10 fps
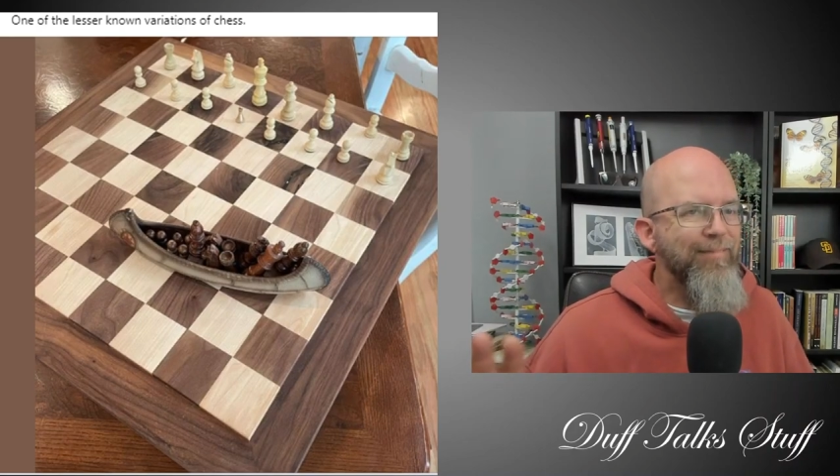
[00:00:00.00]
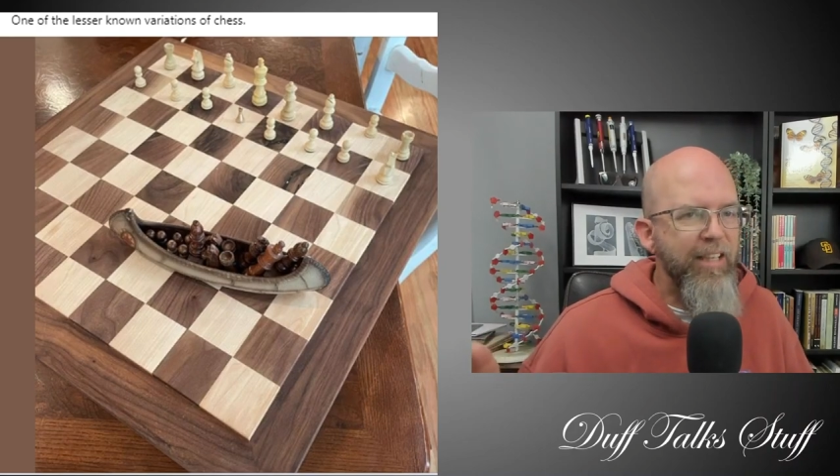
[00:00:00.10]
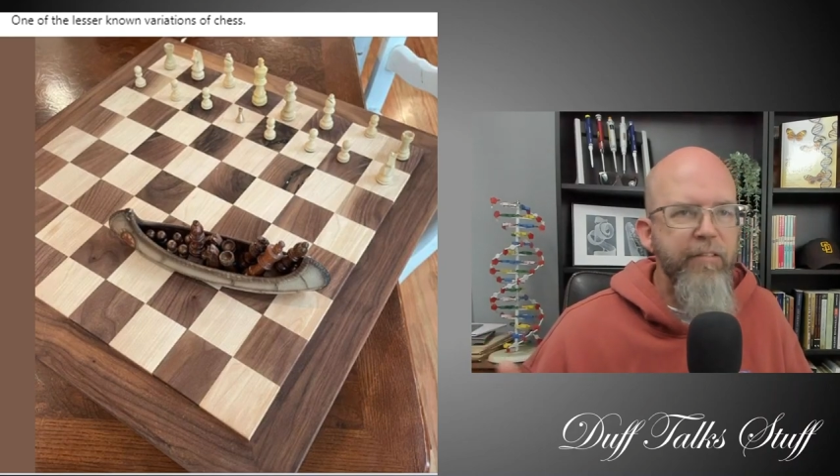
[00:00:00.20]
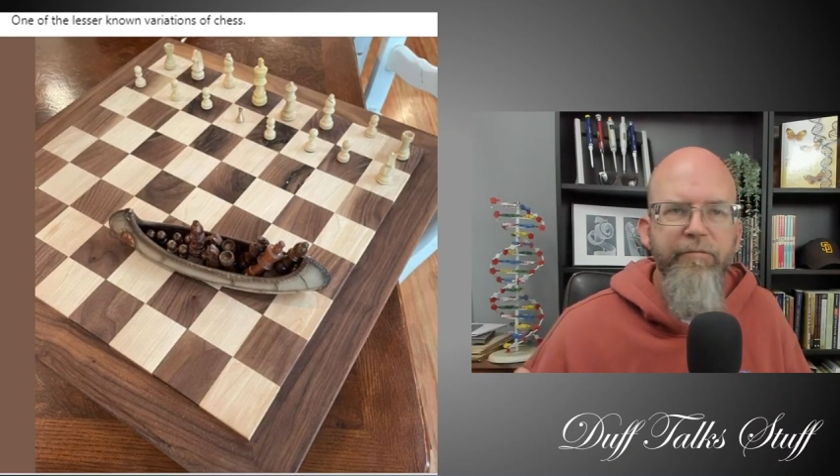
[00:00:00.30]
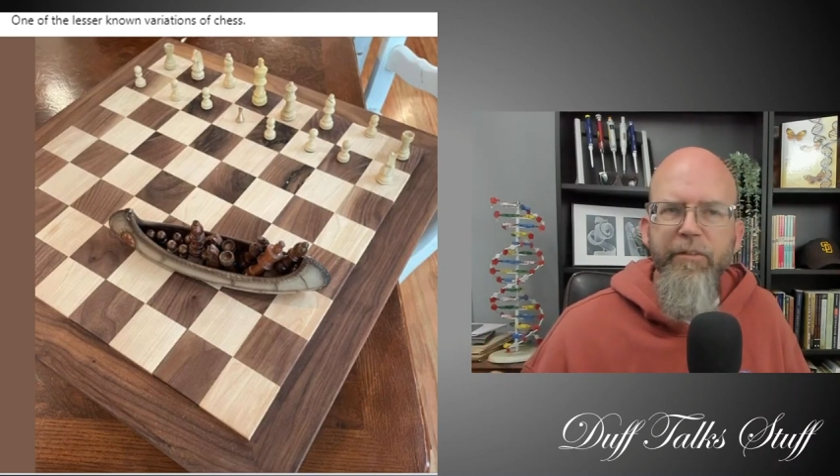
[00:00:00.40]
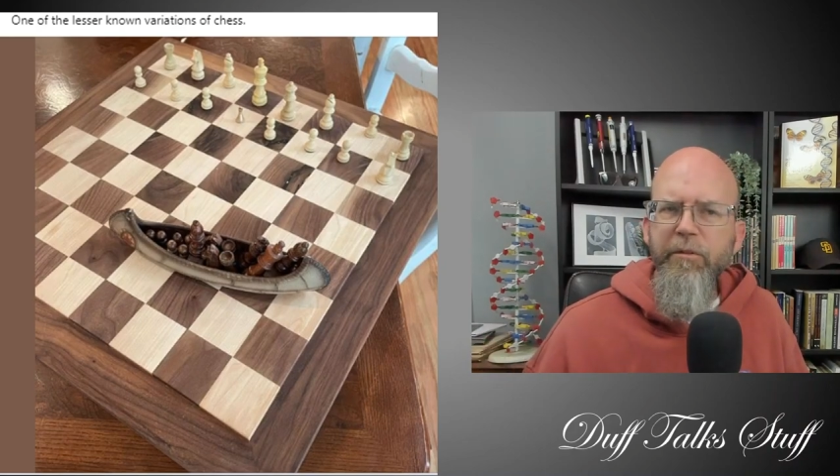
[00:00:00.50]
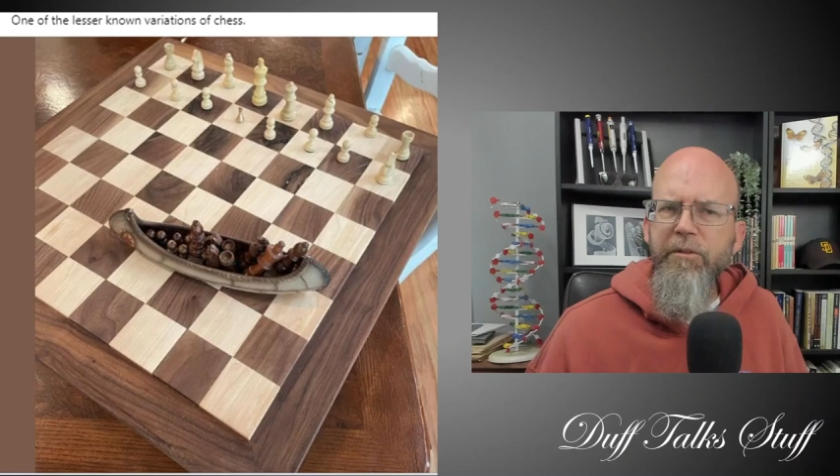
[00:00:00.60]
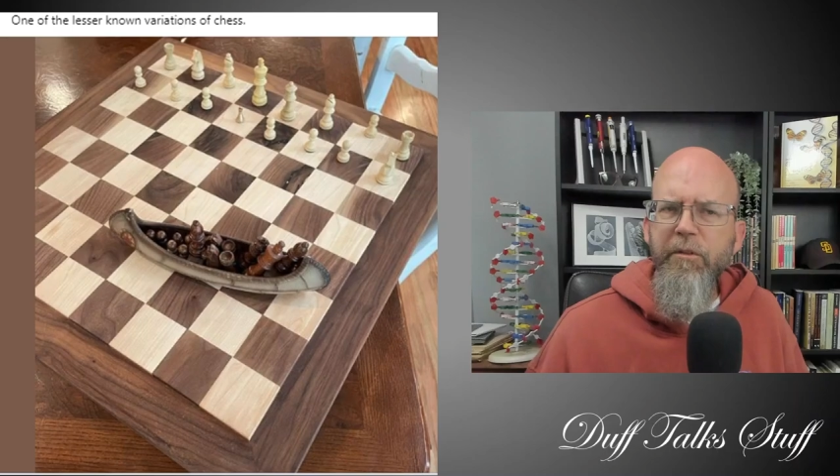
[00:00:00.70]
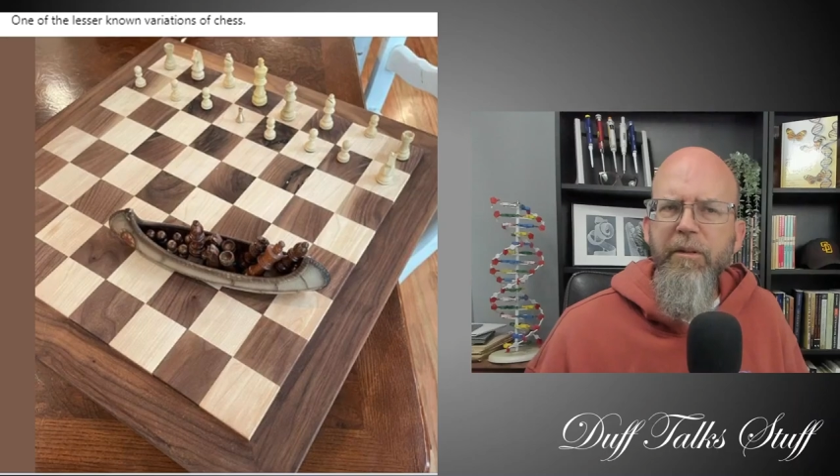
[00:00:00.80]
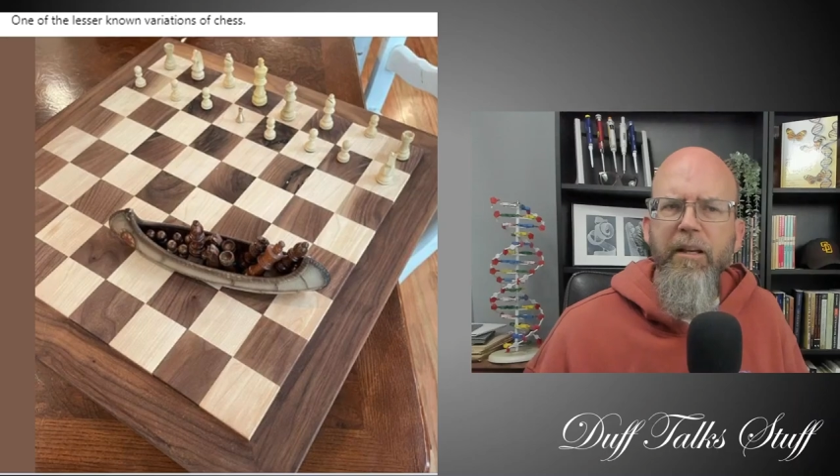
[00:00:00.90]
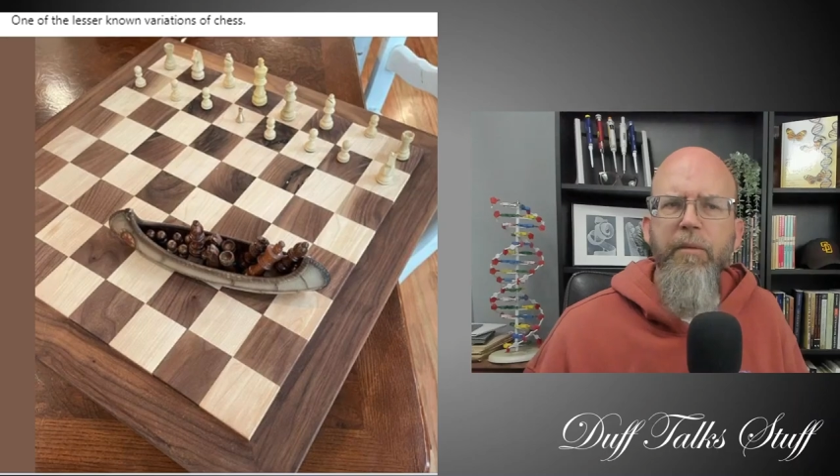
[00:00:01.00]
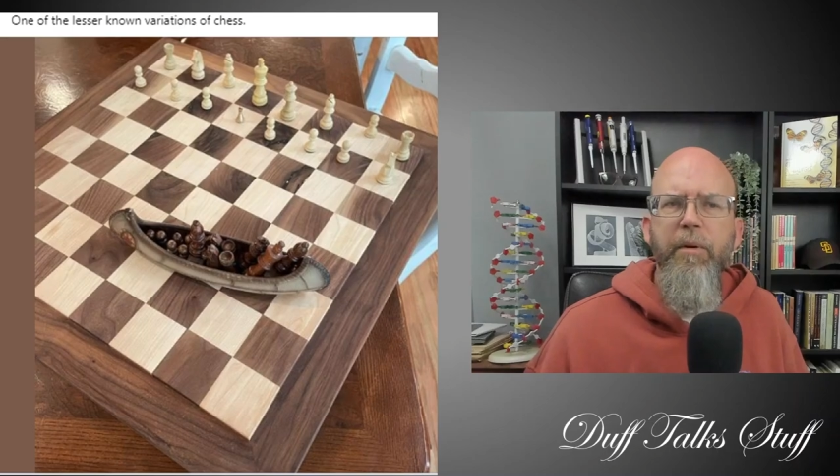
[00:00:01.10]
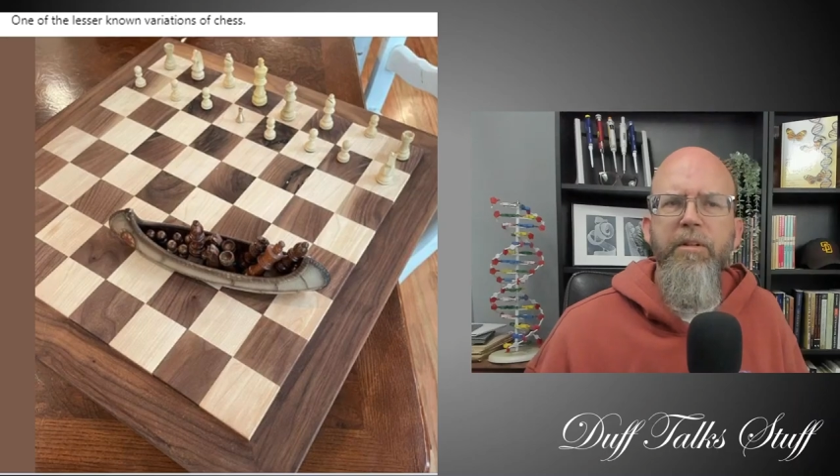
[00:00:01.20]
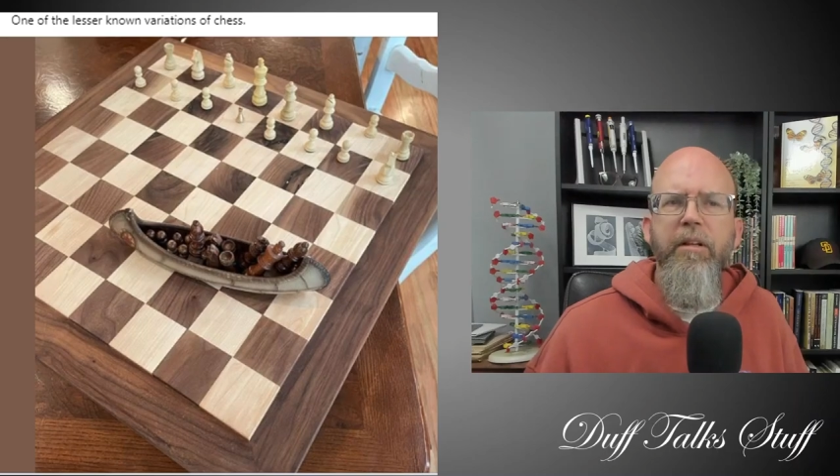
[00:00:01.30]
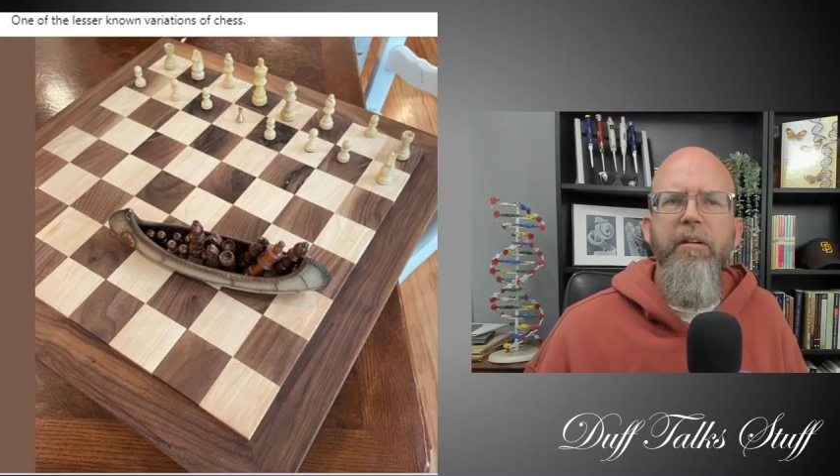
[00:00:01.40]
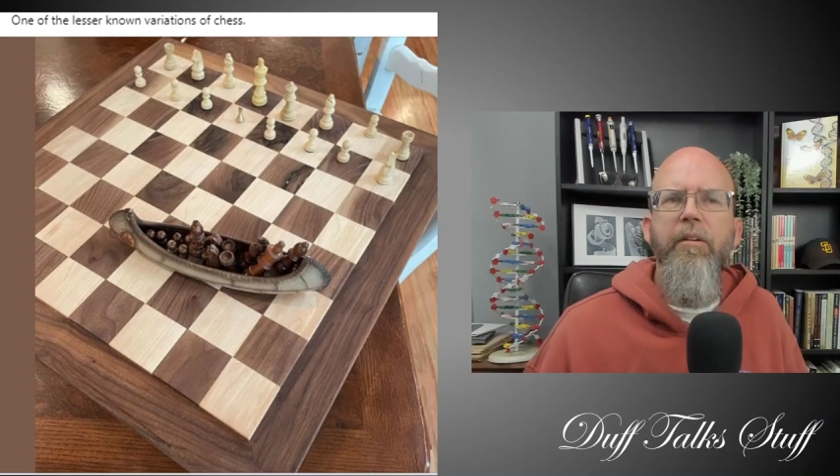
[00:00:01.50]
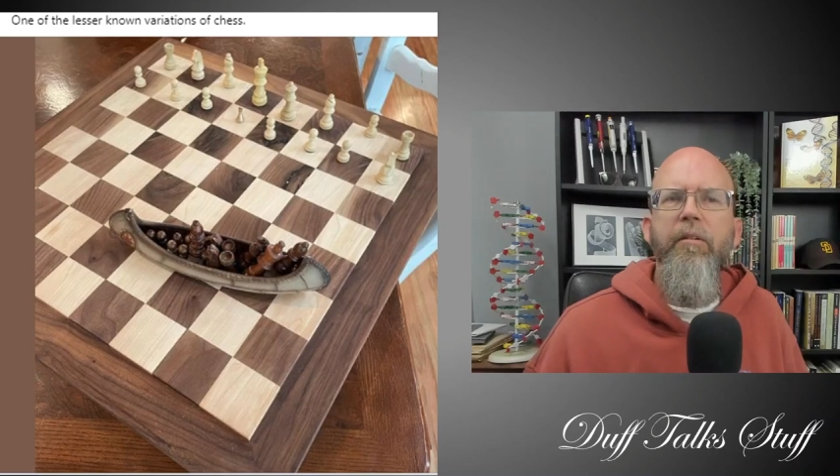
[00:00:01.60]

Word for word: influence you in any particular